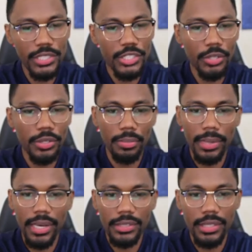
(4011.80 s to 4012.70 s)
show you the
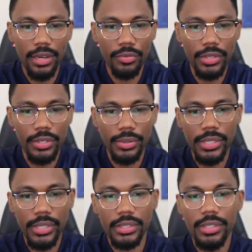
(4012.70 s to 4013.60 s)
backside really
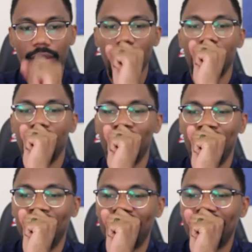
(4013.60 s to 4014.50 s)
quick.
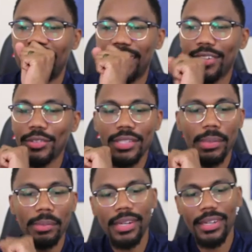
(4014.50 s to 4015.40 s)
And I know some
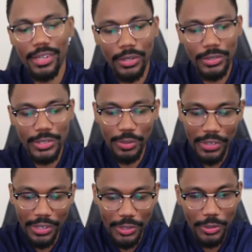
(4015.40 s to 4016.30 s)
people got to go, so if
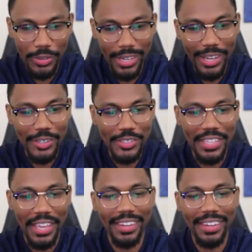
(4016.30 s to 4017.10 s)
y'all do, I understand.